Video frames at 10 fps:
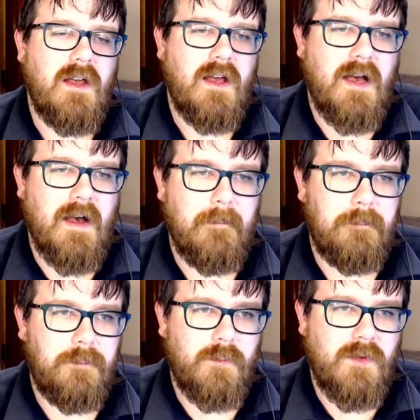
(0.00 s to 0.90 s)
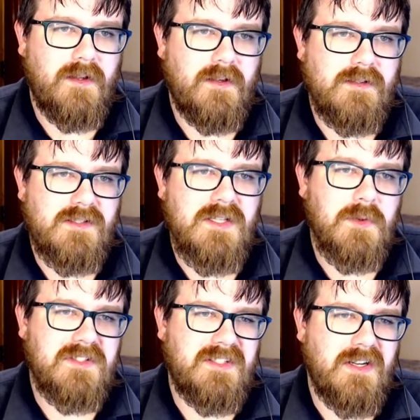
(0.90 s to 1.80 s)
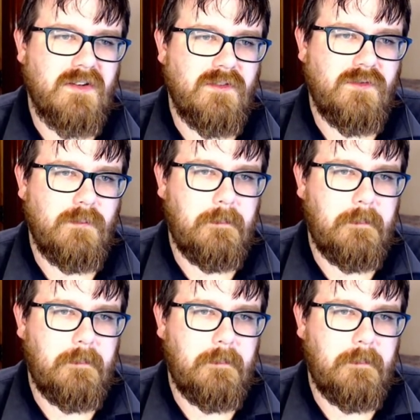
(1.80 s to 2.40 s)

Um, so instead of